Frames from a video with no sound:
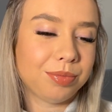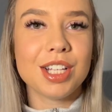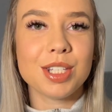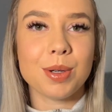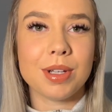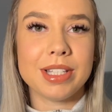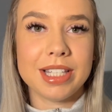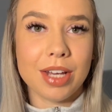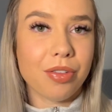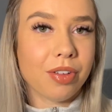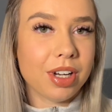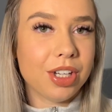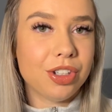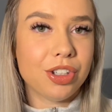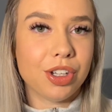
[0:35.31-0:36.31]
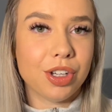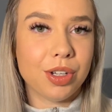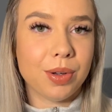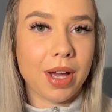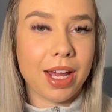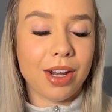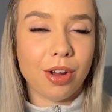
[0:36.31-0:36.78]
So I was definitely due
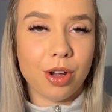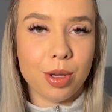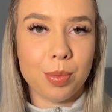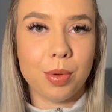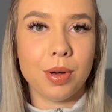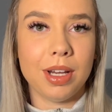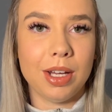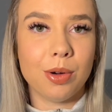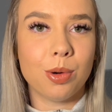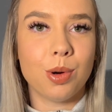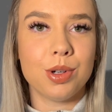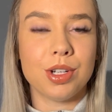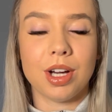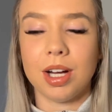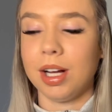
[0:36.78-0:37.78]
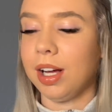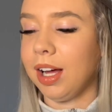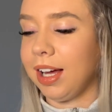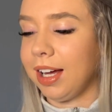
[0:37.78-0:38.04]
an Opoly order.